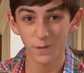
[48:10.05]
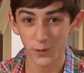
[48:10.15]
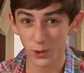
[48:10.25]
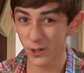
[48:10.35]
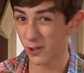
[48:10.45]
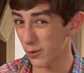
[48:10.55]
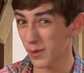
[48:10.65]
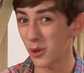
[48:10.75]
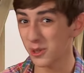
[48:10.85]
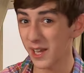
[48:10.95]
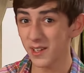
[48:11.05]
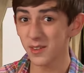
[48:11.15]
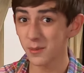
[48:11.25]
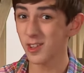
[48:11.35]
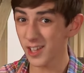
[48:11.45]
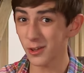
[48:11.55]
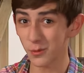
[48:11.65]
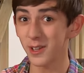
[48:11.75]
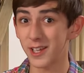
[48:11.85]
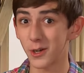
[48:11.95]
For critters without legs,
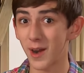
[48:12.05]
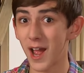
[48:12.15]
snakes really get